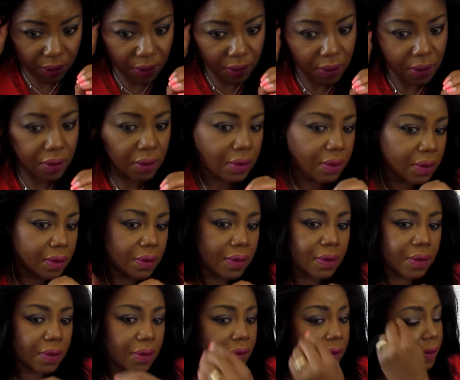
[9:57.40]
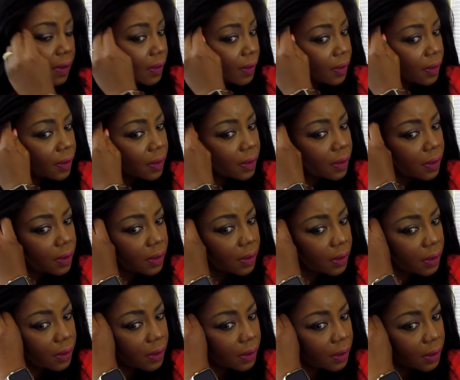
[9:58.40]

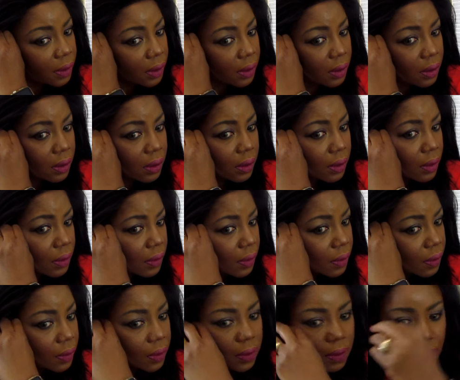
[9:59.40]
Nobody speaks.